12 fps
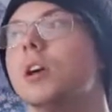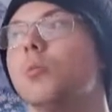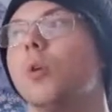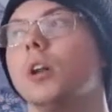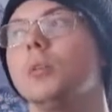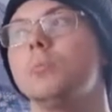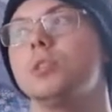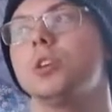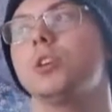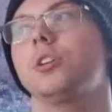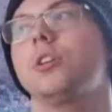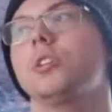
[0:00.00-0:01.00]
One in
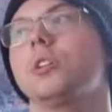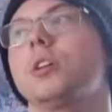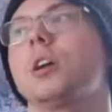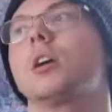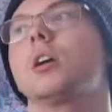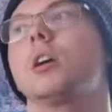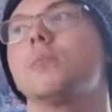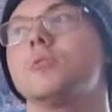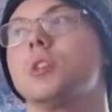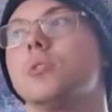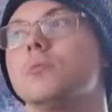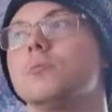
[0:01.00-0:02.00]
particular
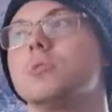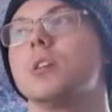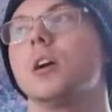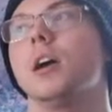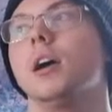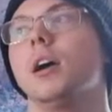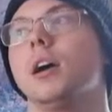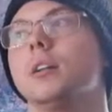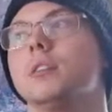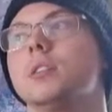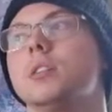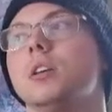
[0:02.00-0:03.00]
comes out,
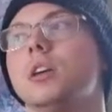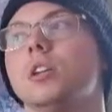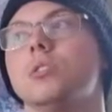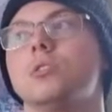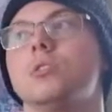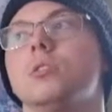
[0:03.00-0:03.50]
and it